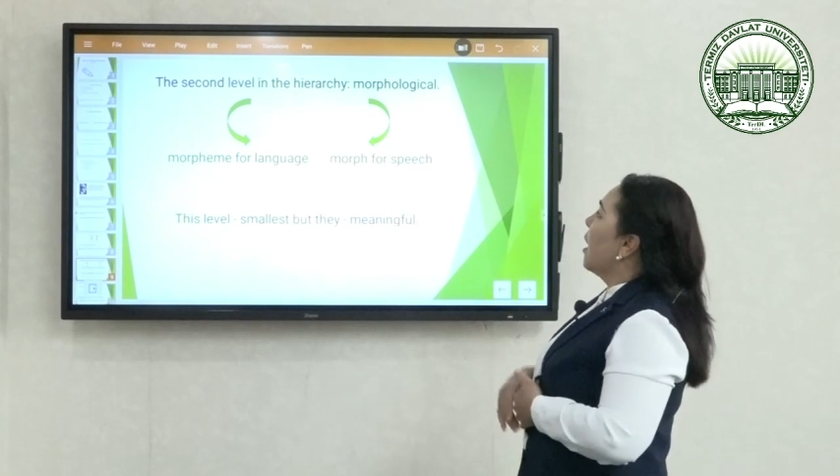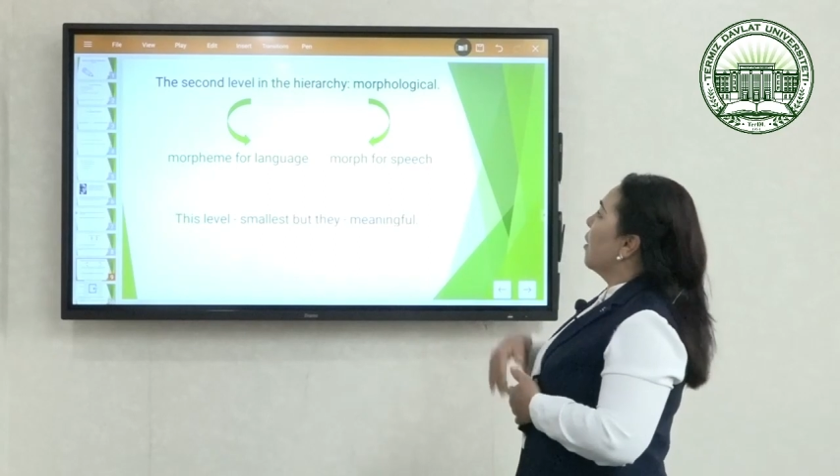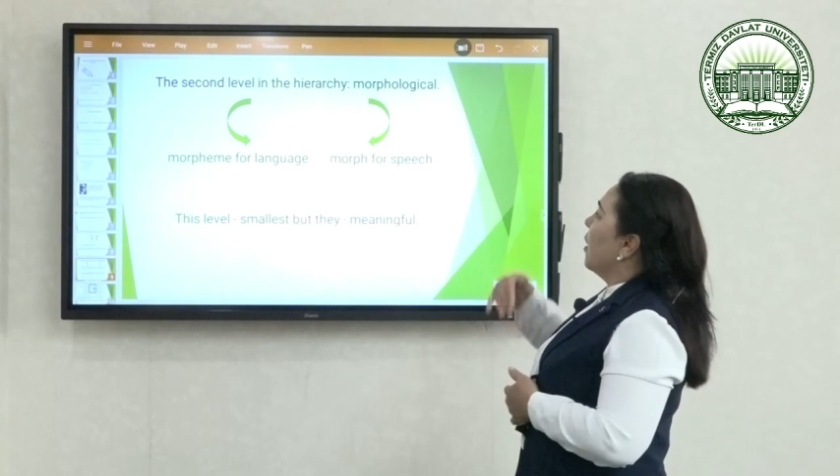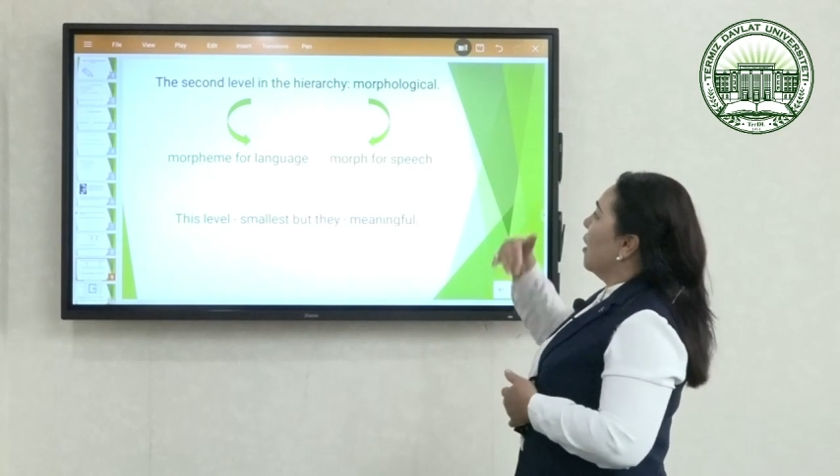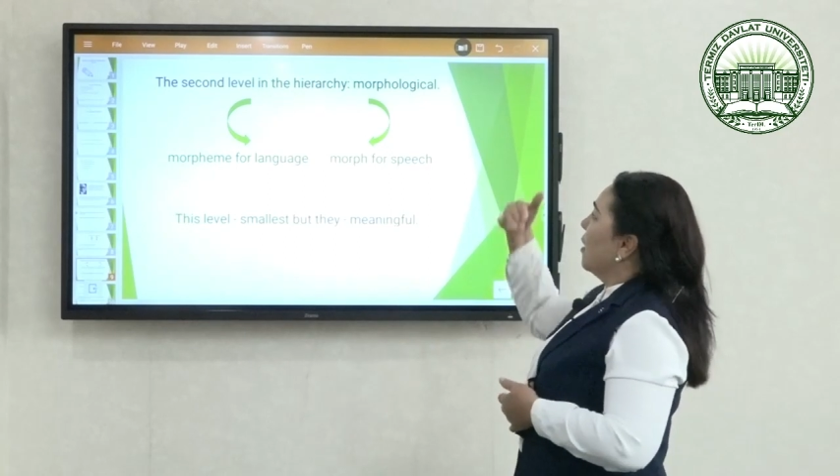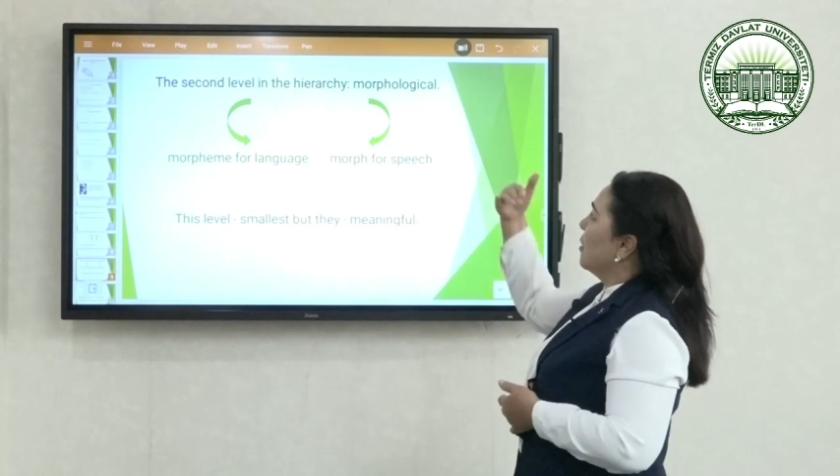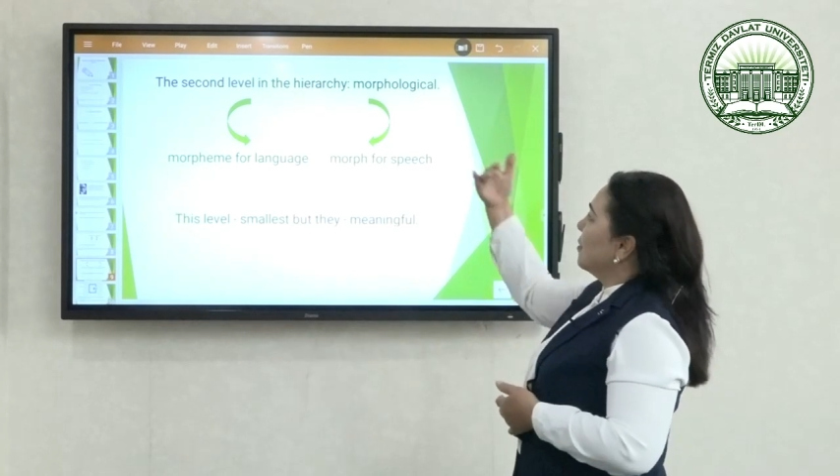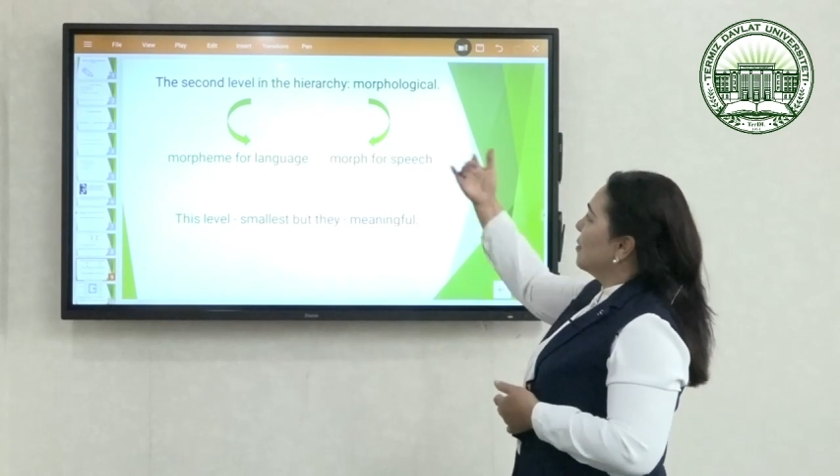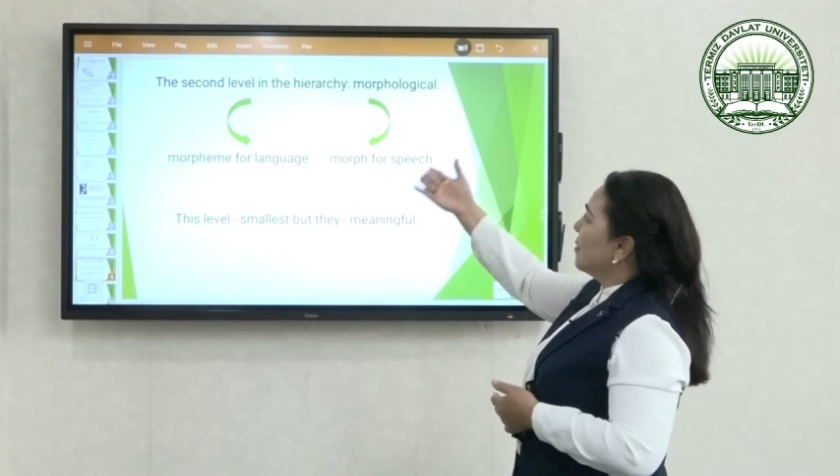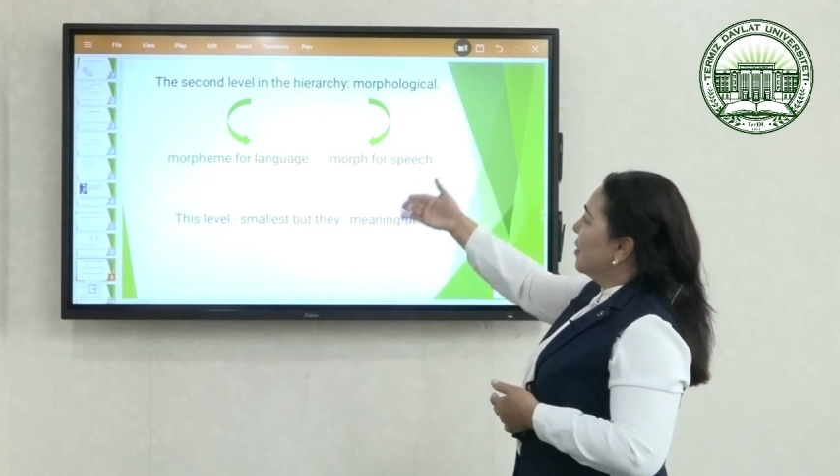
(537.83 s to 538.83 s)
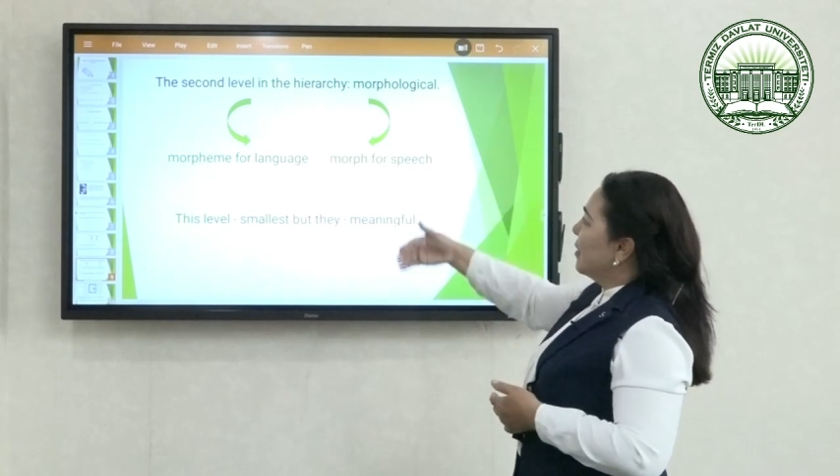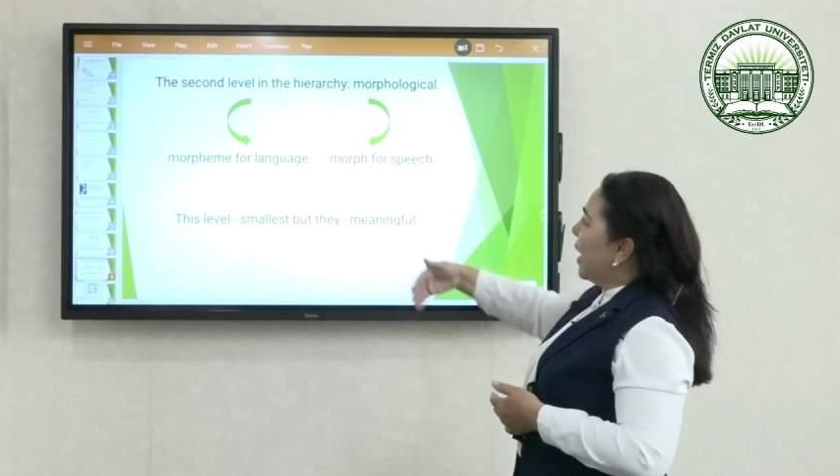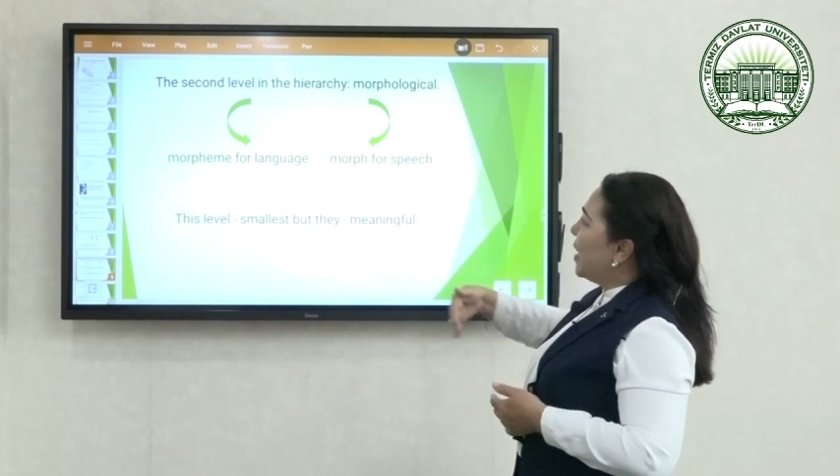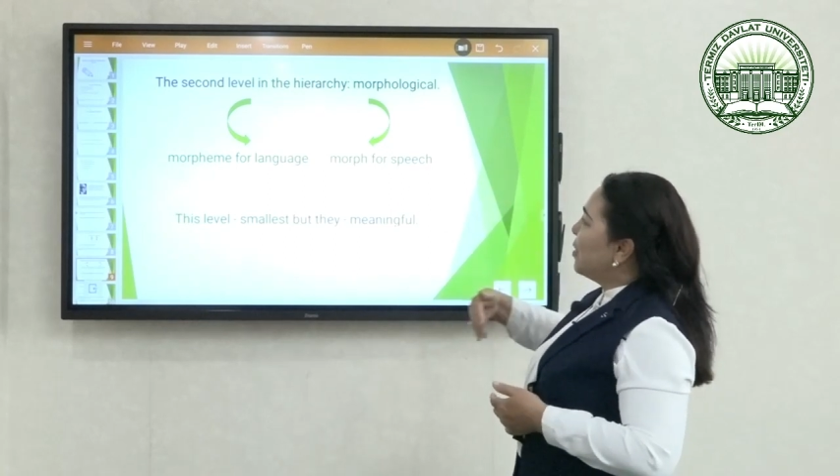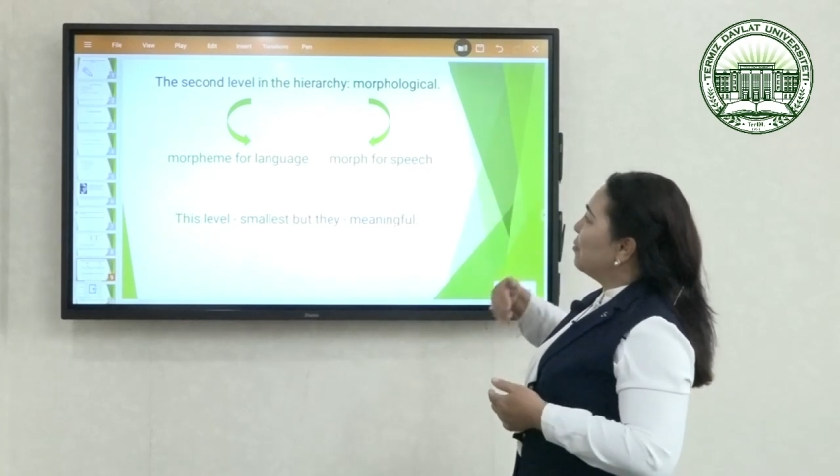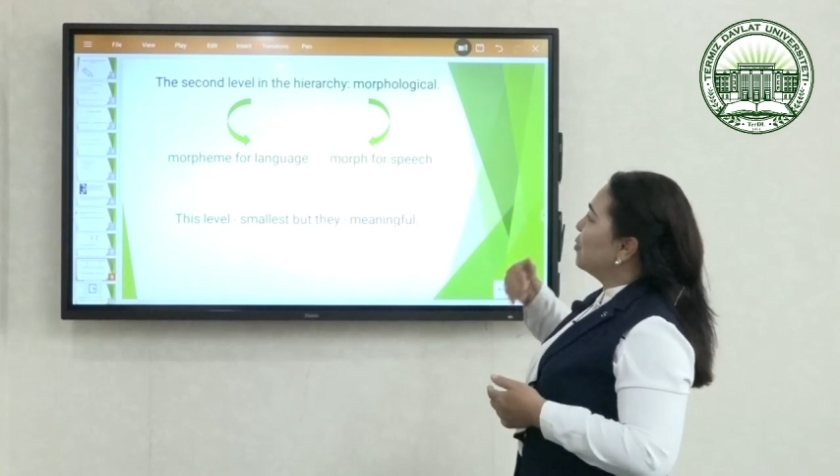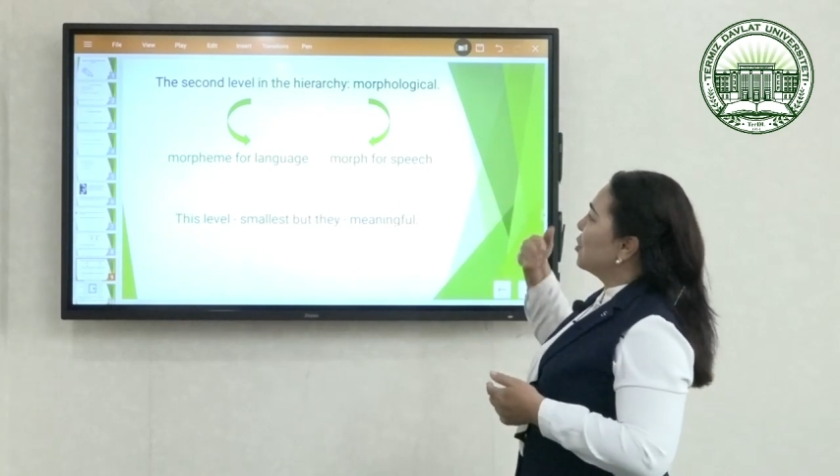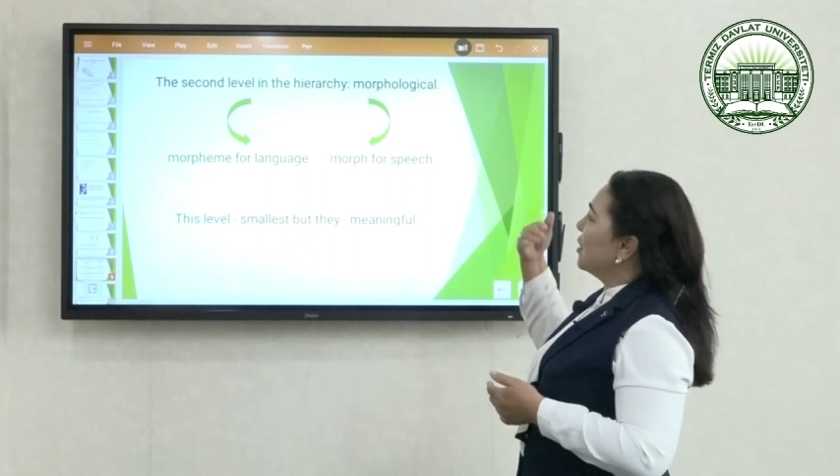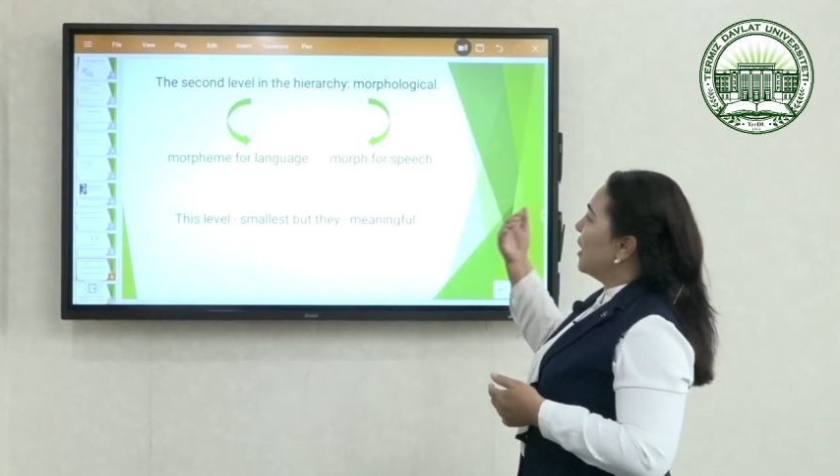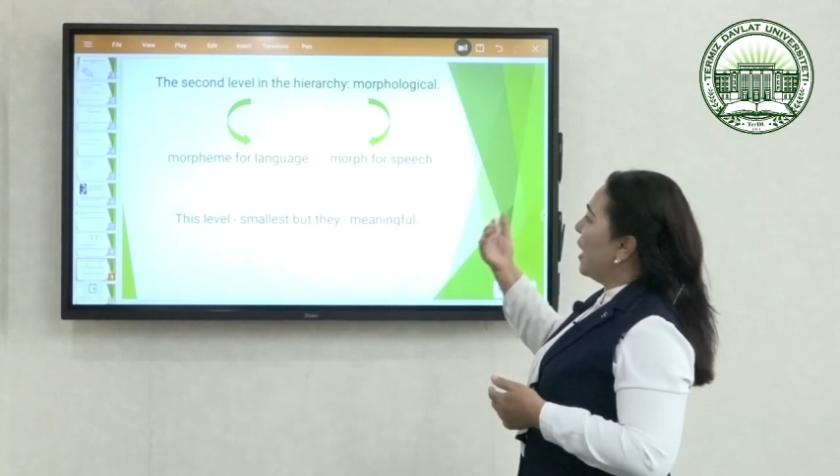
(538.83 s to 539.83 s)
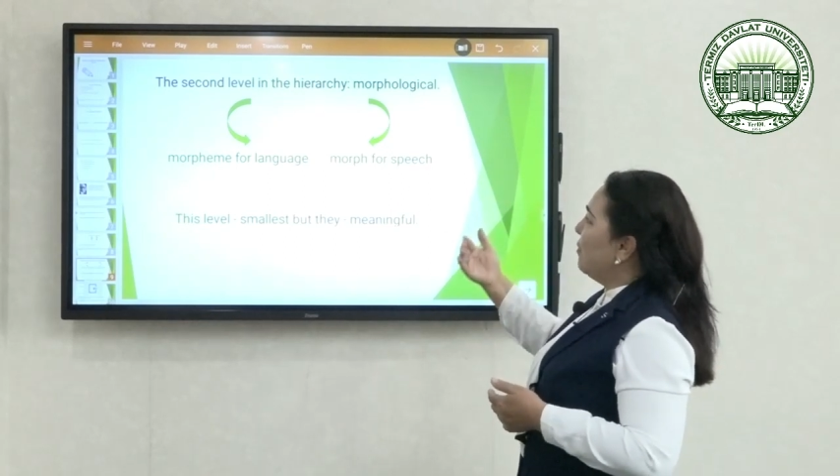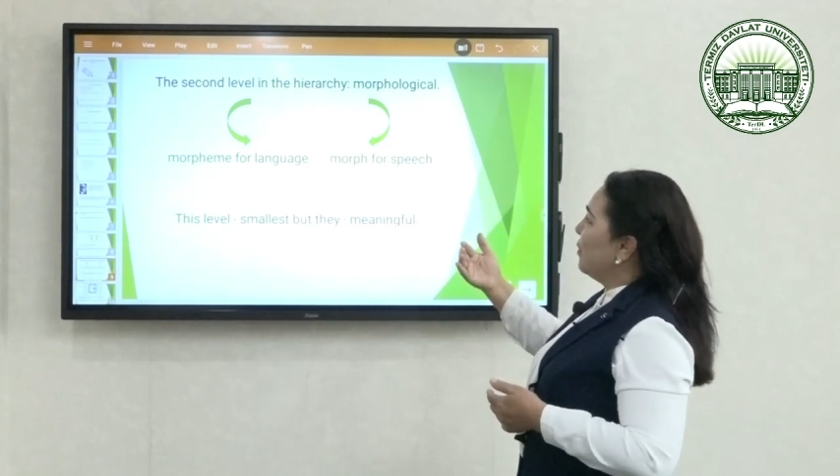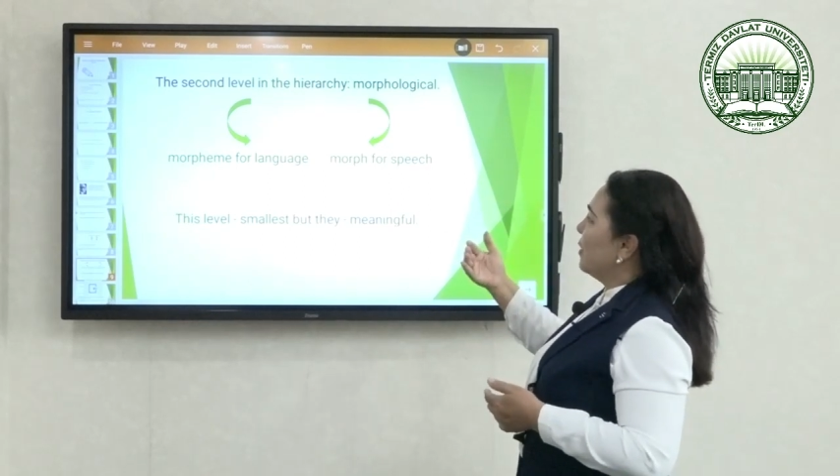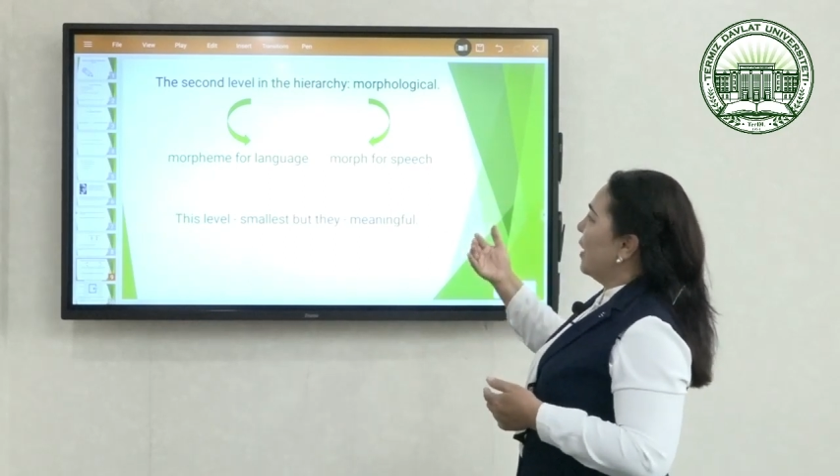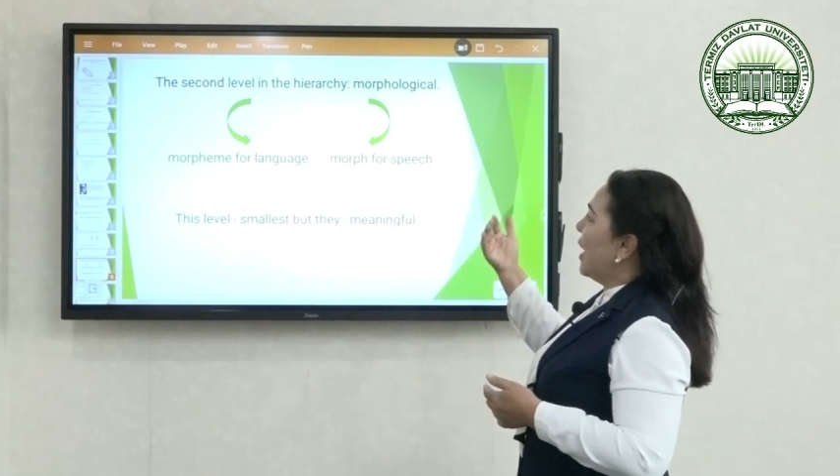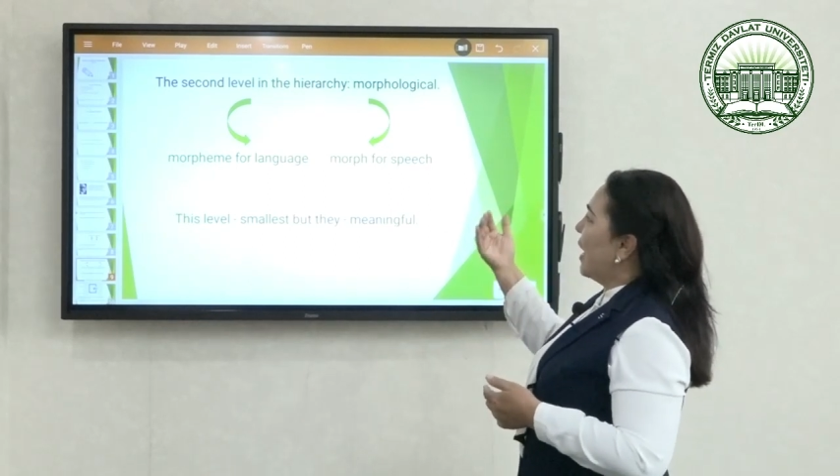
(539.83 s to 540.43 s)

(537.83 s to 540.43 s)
Uh, language level